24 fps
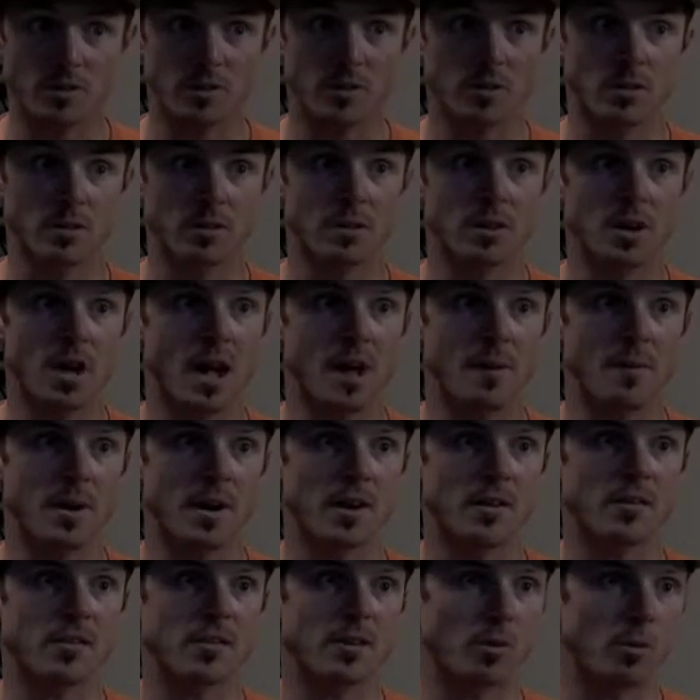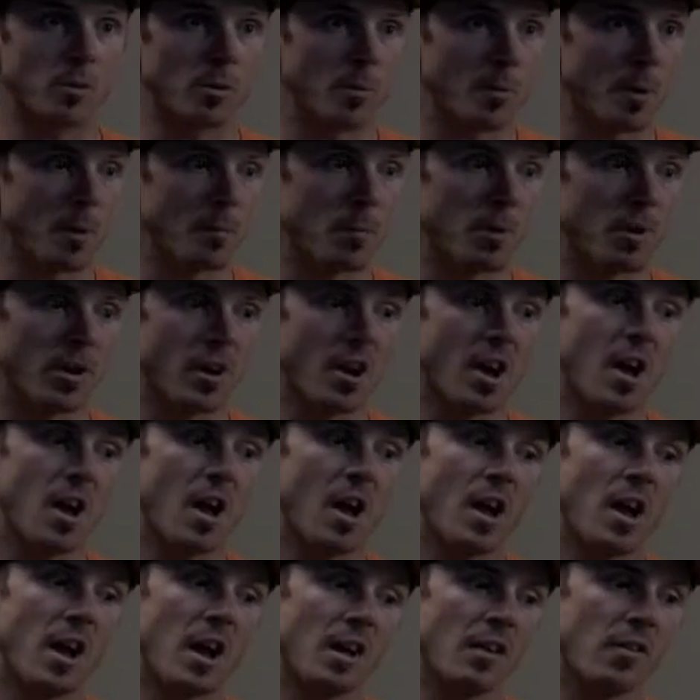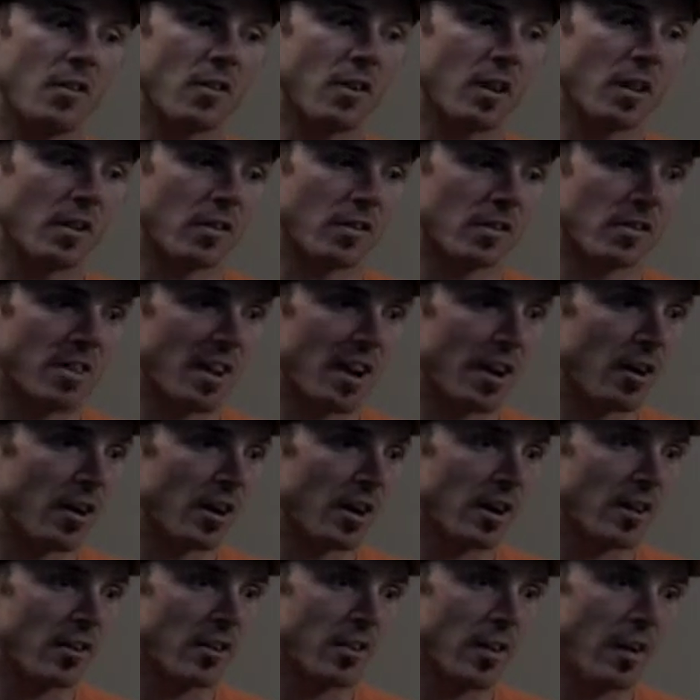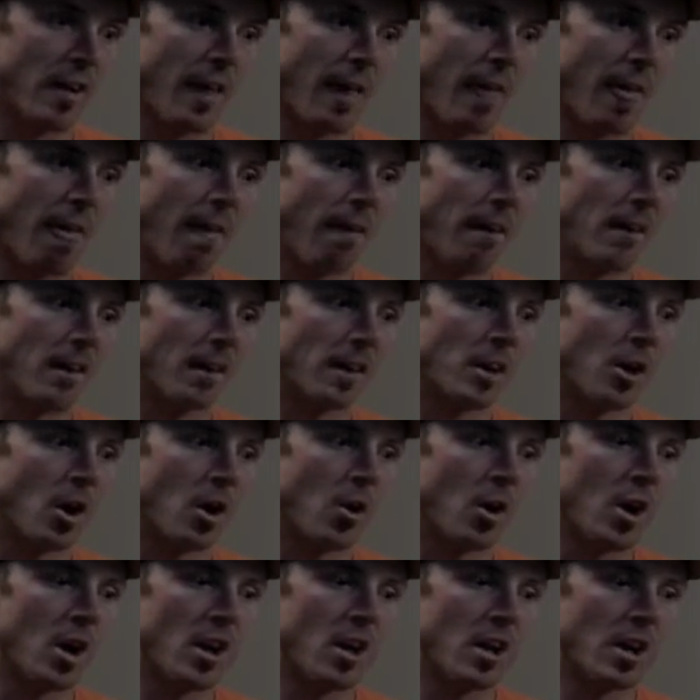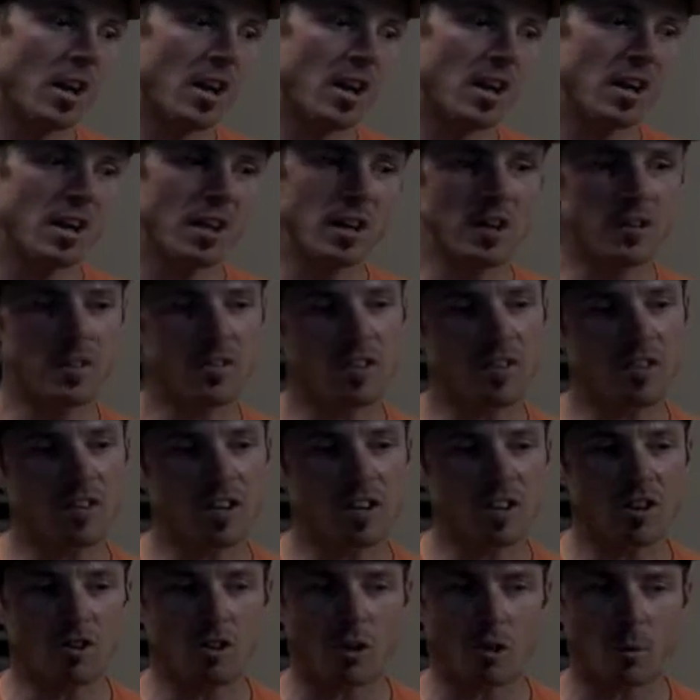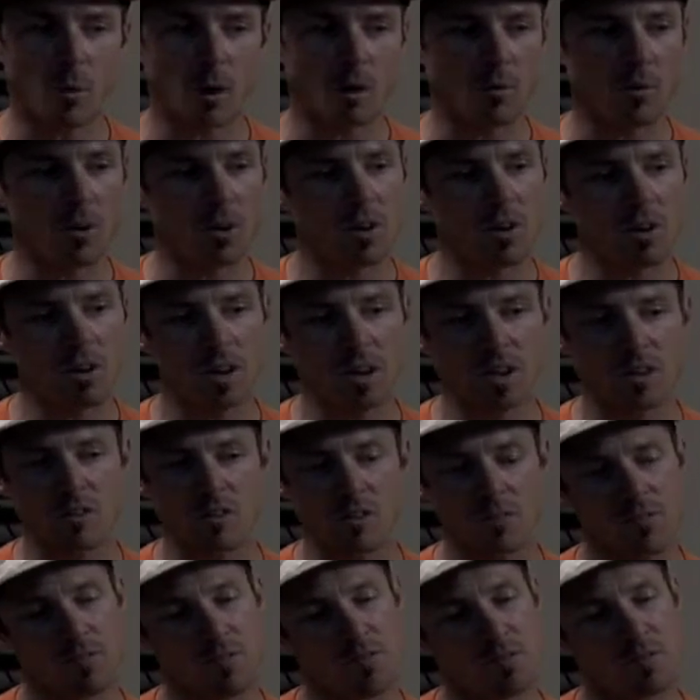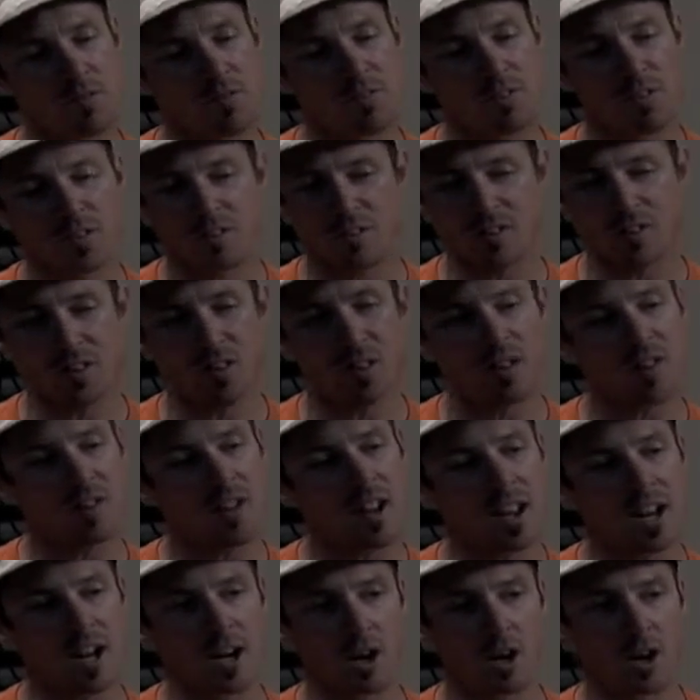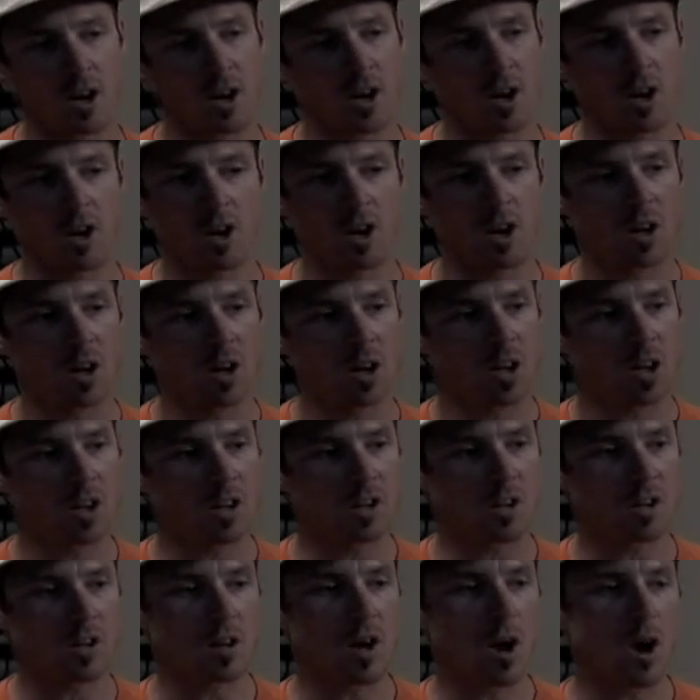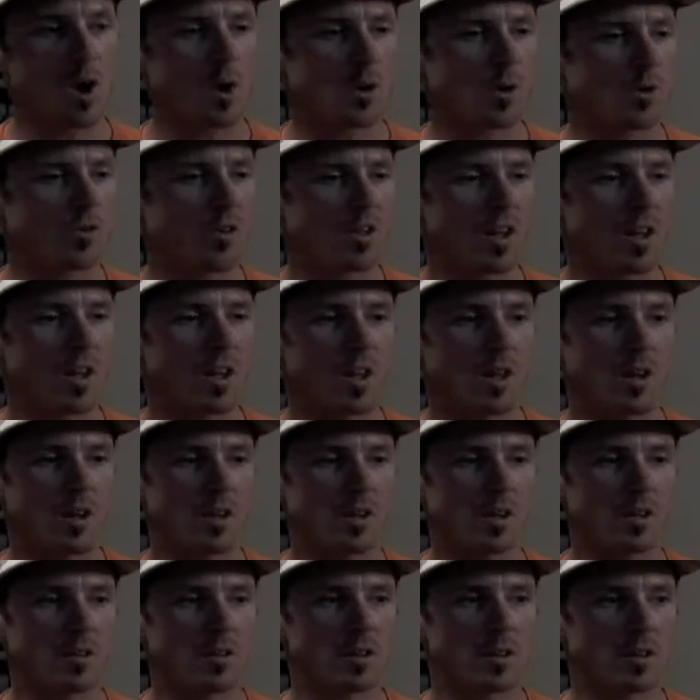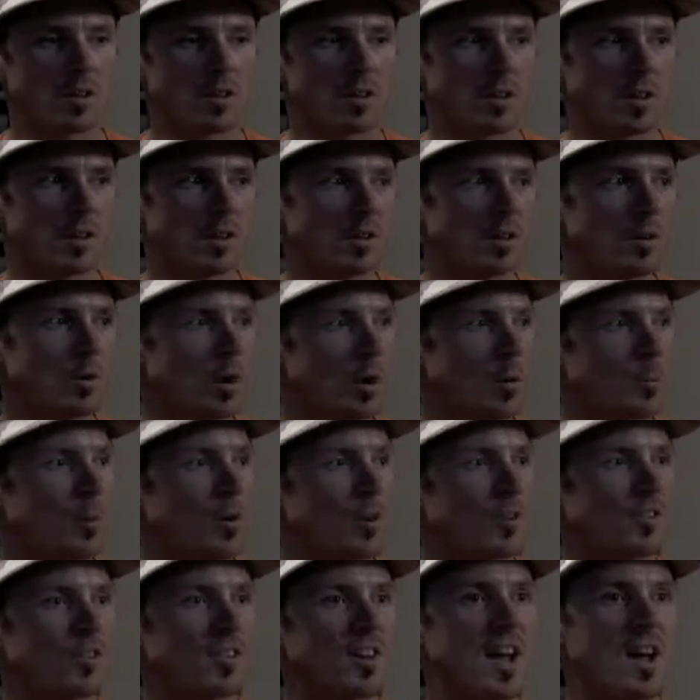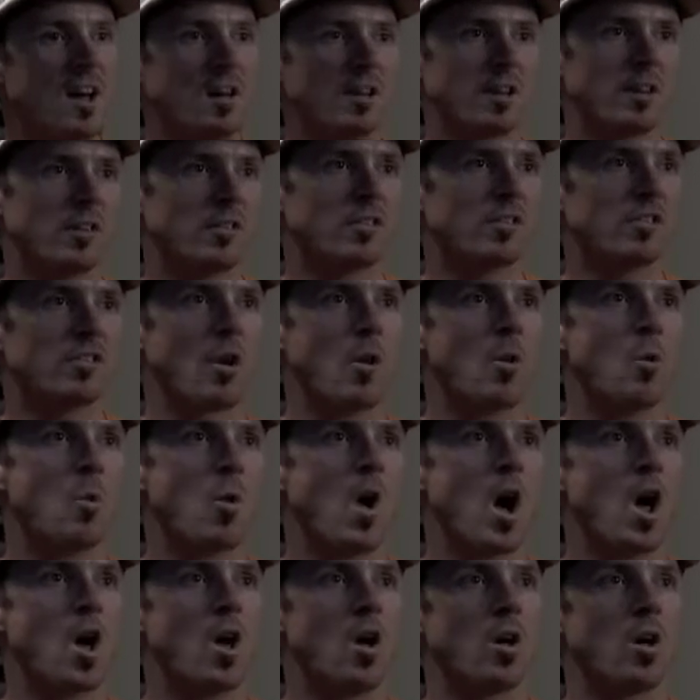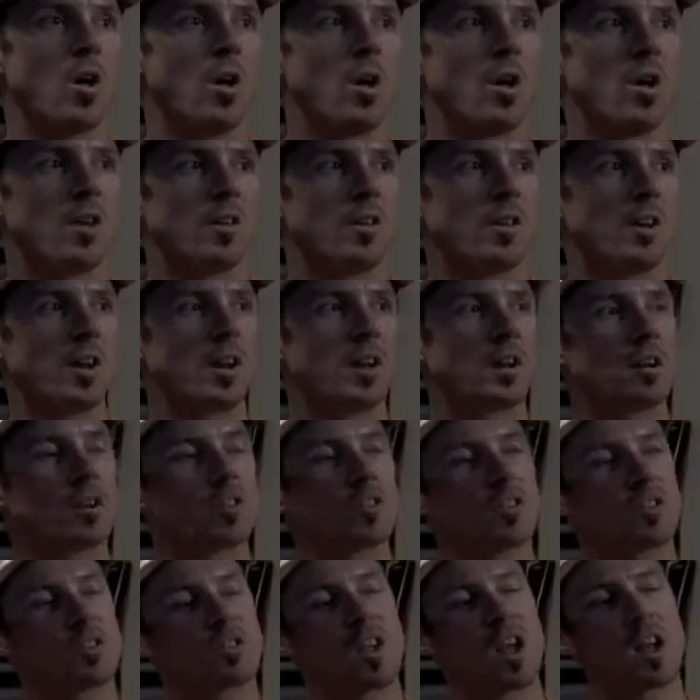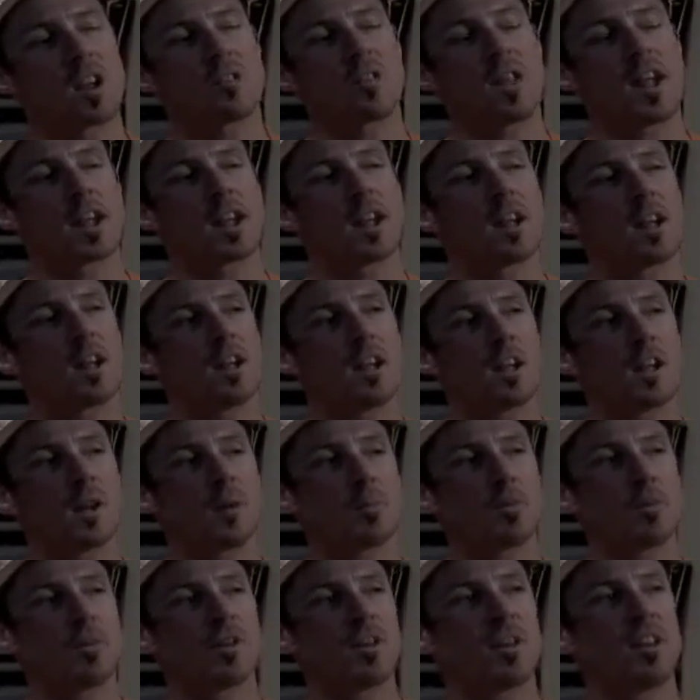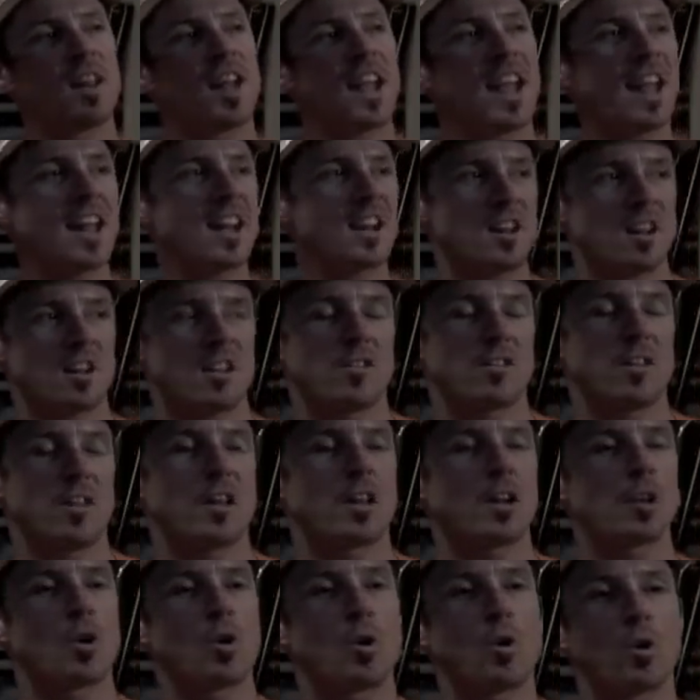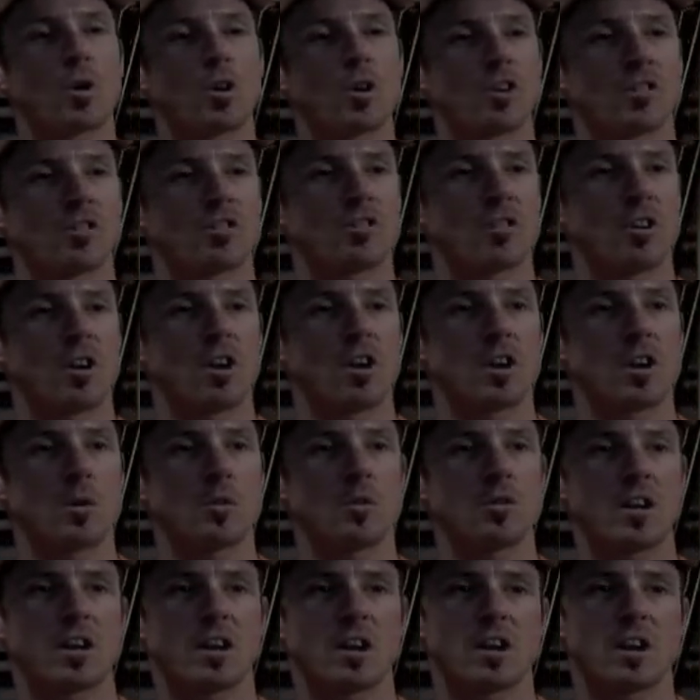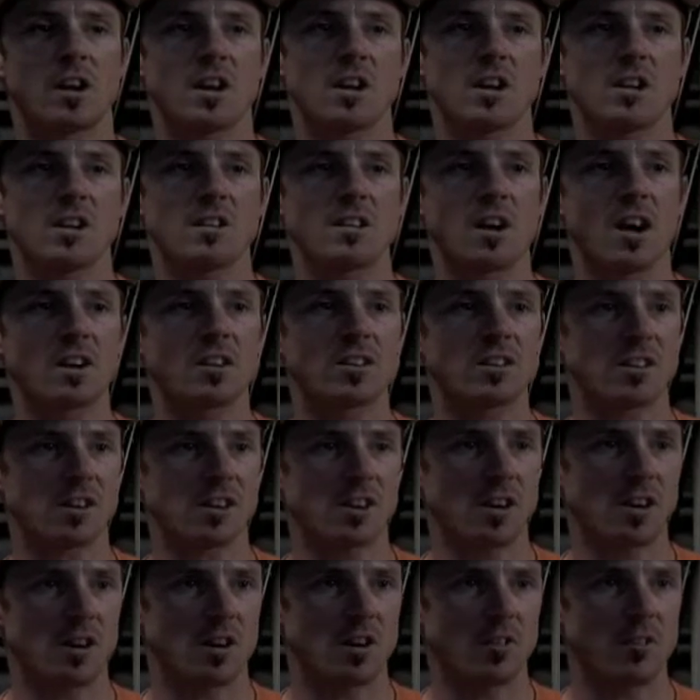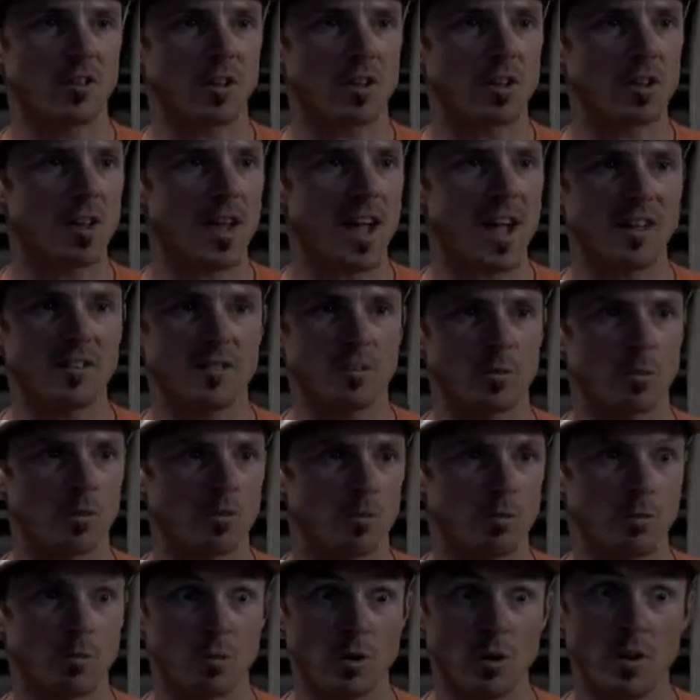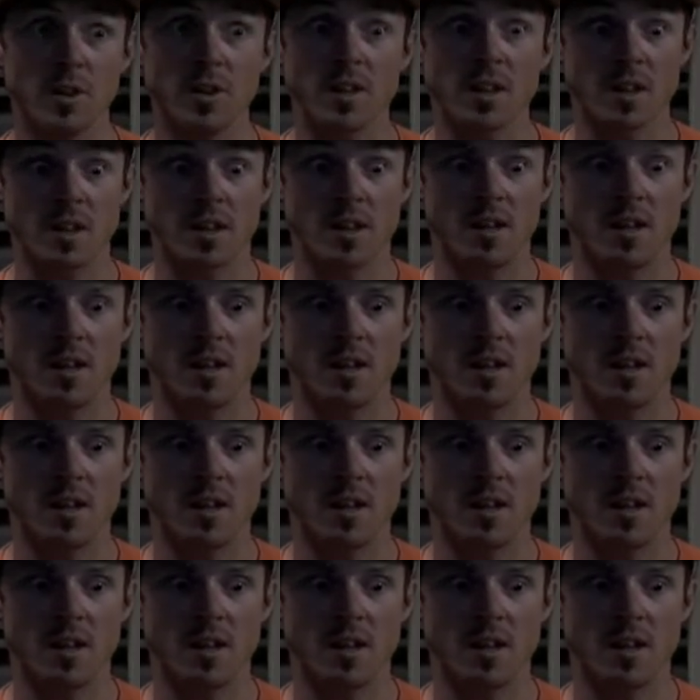to. I mean, I still remember it. It's Terry's, he is the teacher, but really he's a facilitator. He knows, he knew our personalities so well that he could just kind of he played us like an orchestra. He was like a conductor of the class. It was really